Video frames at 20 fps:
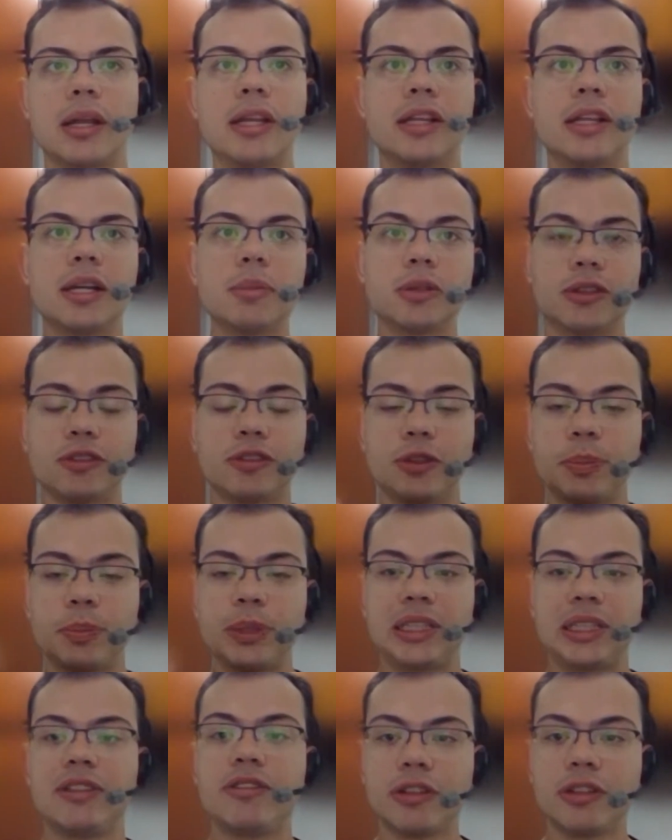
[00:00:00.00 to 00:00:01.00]
in terms of
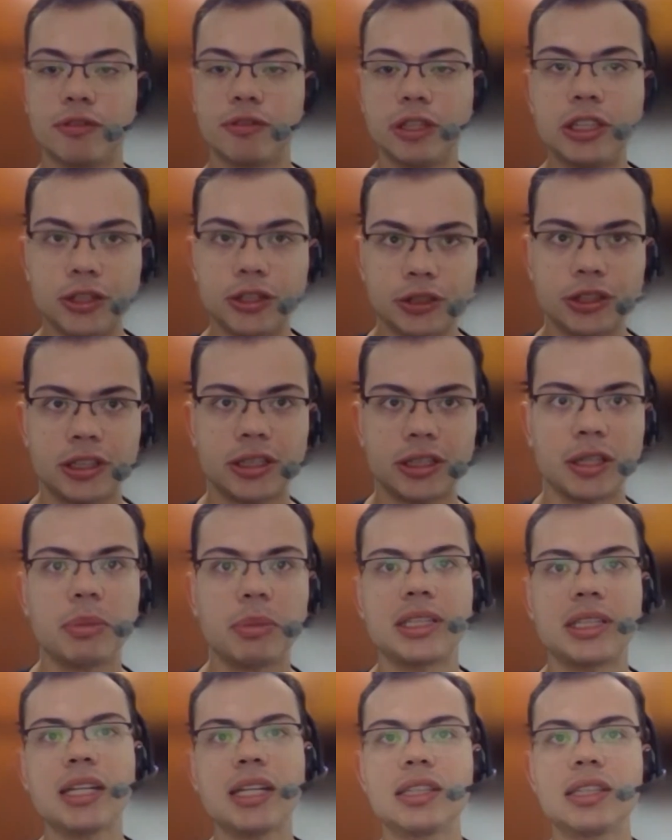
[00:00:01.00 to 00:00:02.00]
specific features,
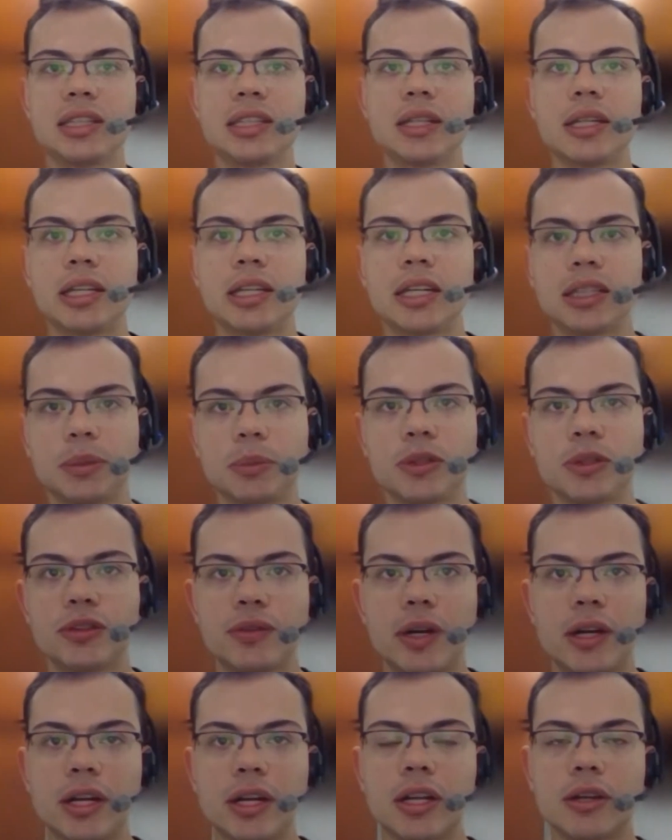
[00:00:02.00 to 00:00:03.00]
besides the
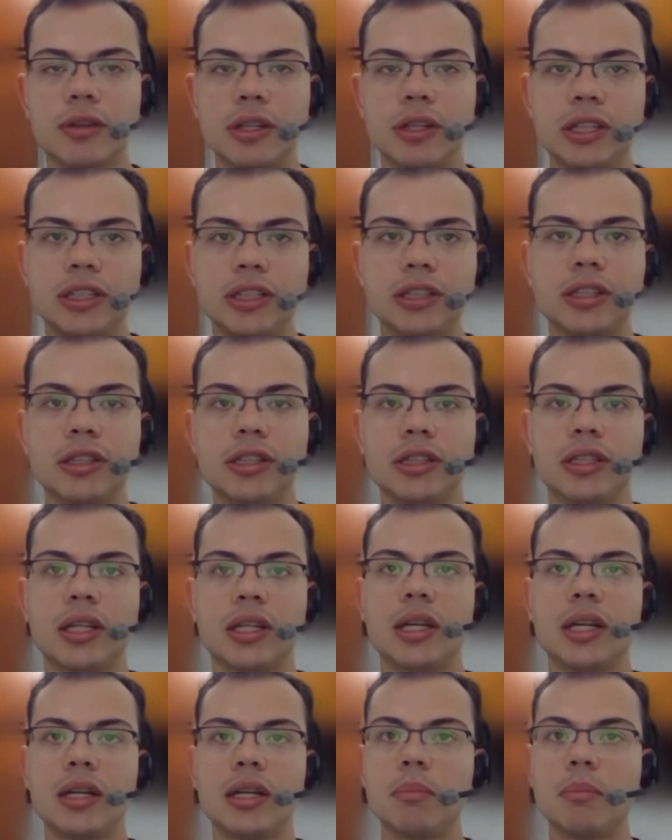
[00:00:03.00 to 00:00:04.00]
atmospheric conditions
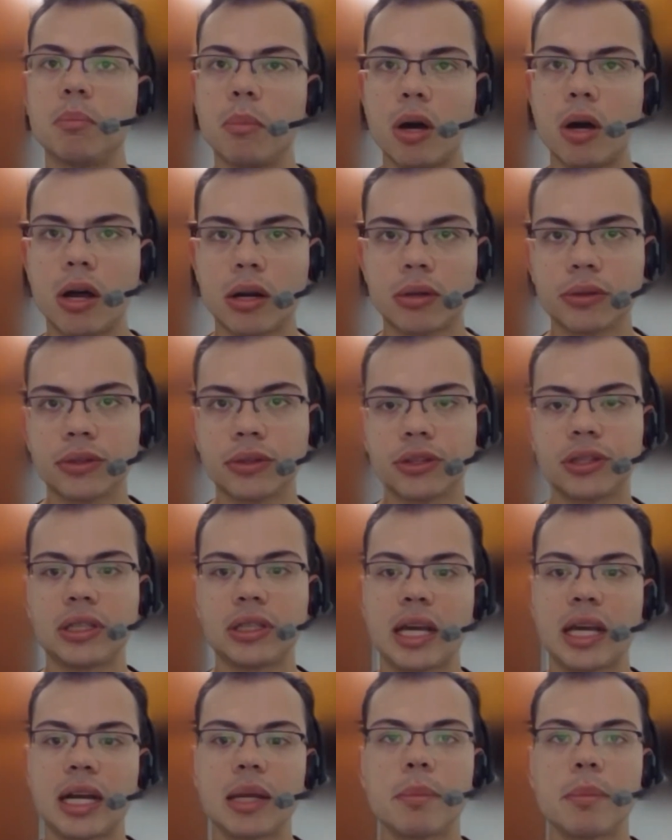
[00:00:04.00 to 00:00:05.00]
and models
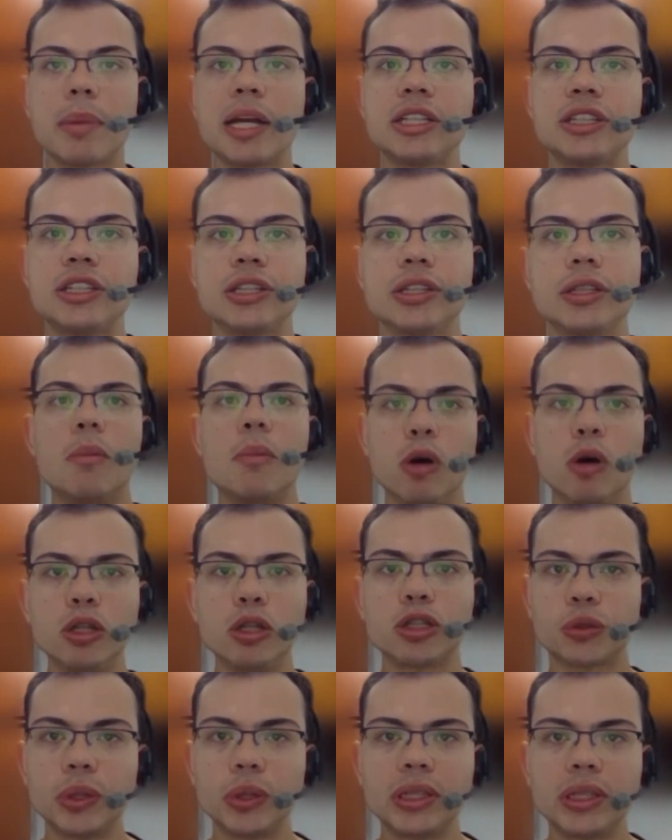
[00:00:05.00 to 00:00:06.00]
that I mentioned,
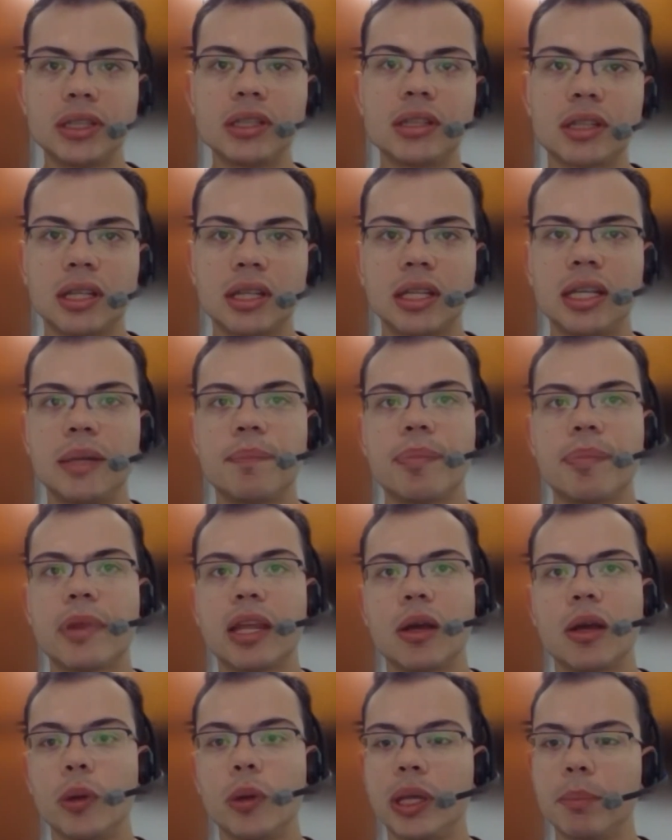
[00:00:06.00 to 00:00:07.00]
most recently
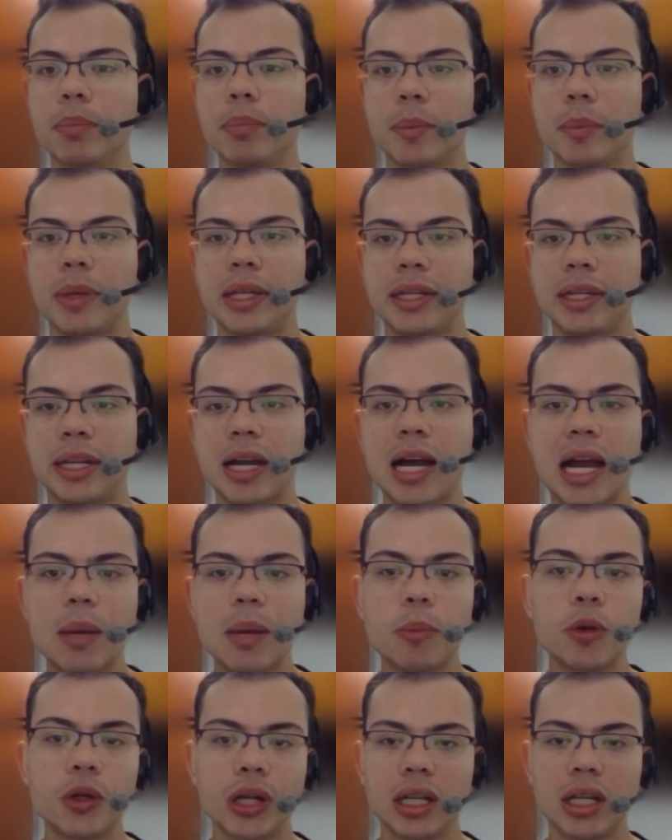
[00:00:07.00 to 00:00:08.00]
we implemented
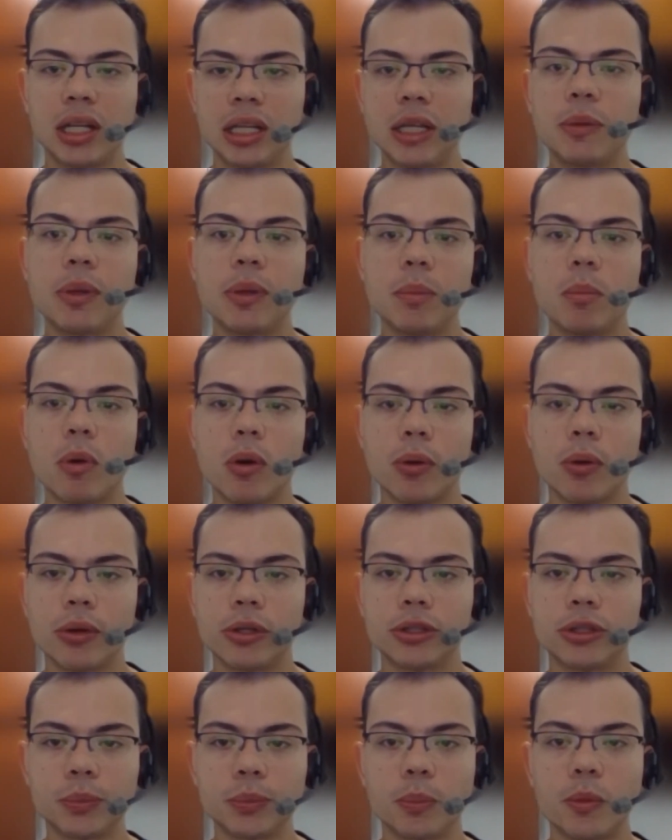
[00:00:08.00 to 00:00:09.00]
hybrid and liquid motor
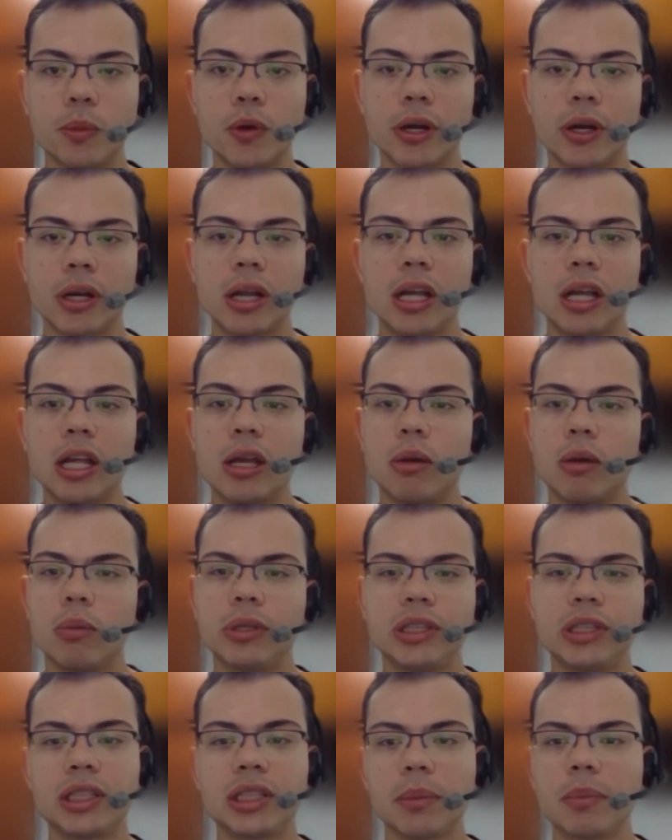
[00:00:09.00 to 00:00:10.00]
support,
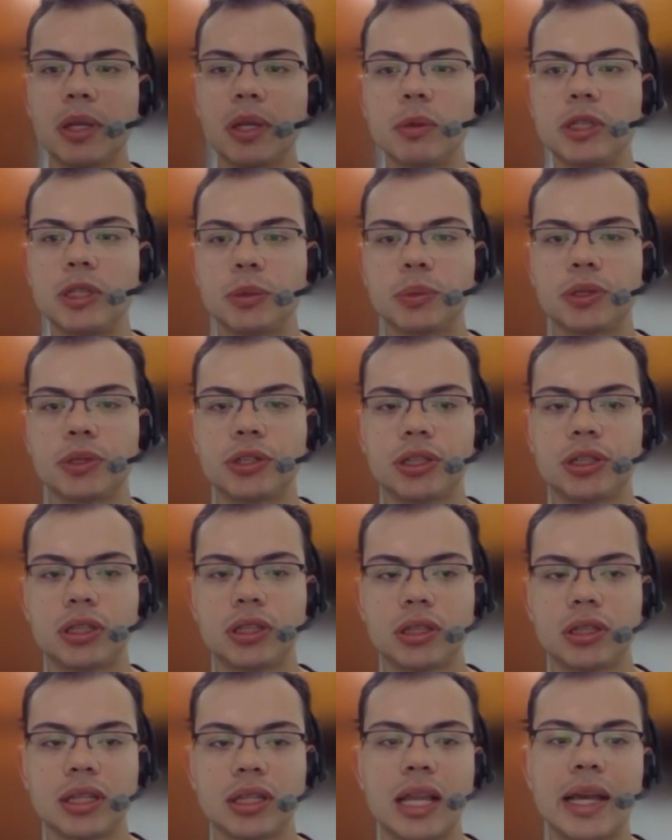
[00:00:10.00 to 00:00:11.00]
which is something which
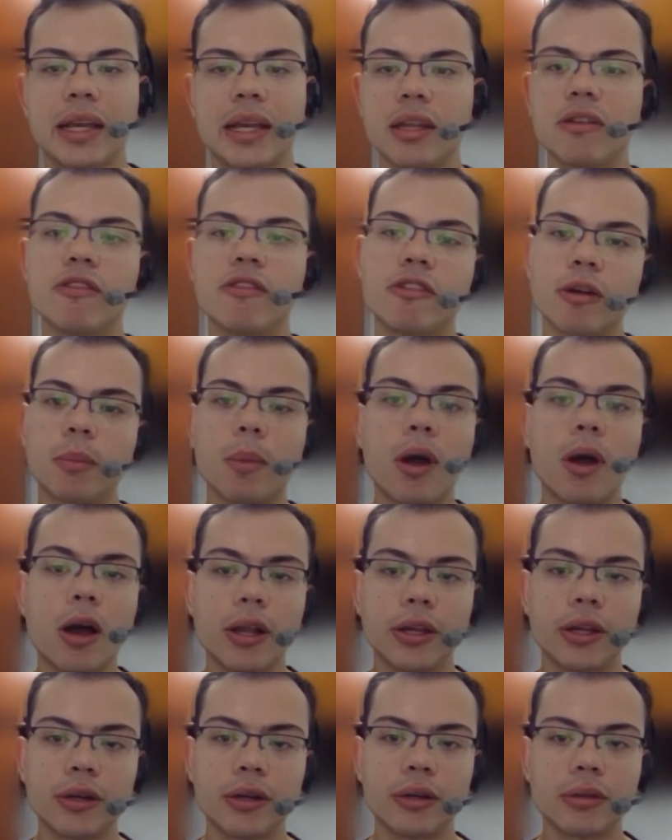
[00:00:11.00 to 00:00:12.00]
was lacking from
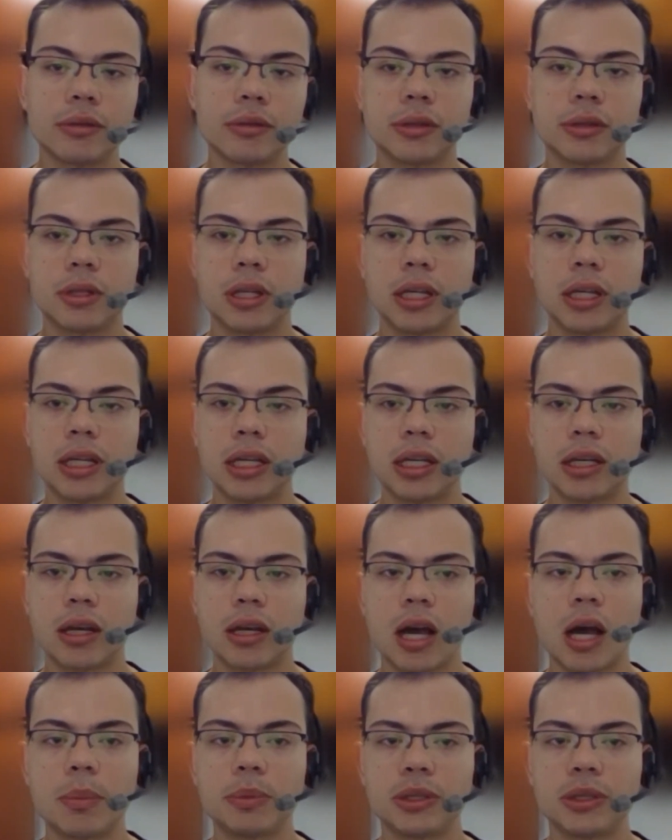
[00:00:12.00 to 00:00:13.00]
other
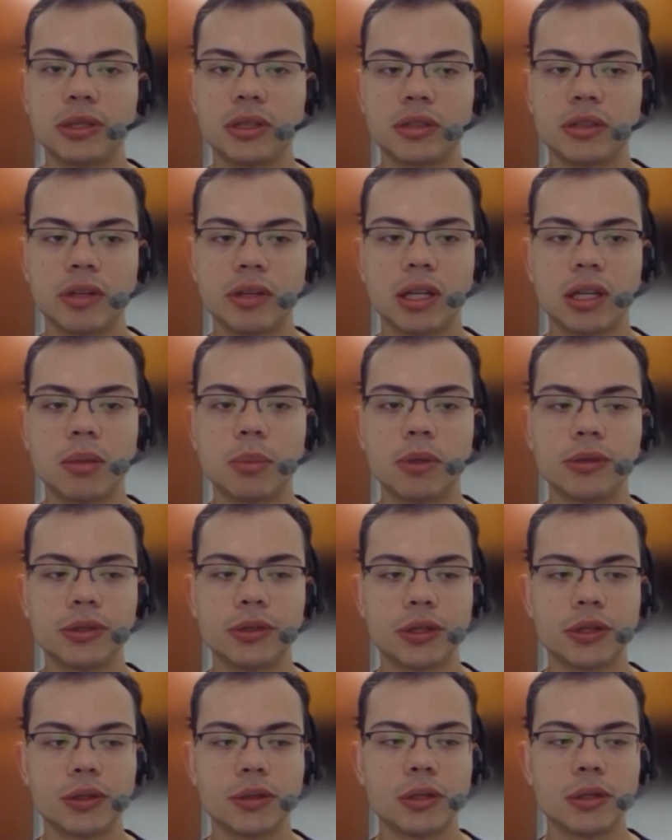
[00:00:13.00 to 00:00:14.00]
options available.
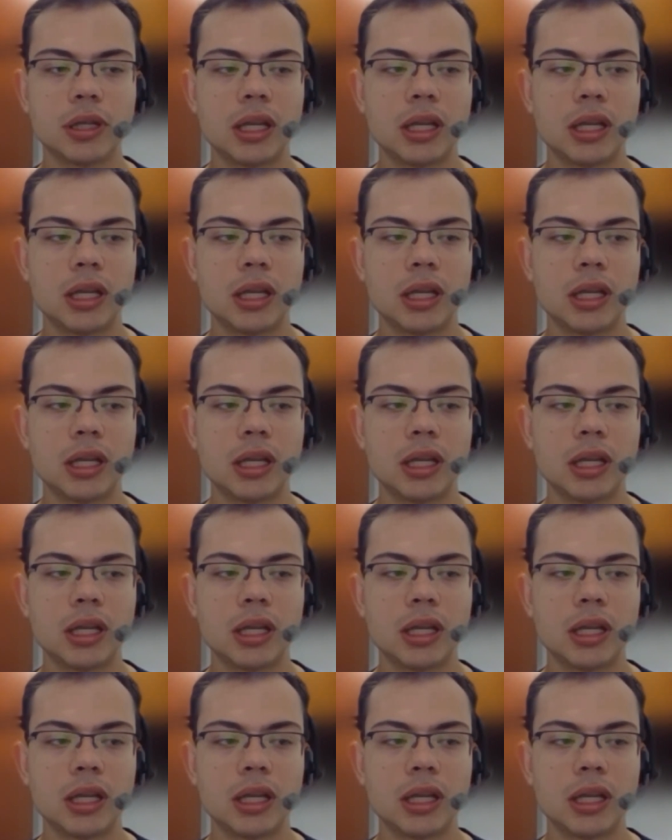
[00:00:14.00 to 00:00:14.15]
So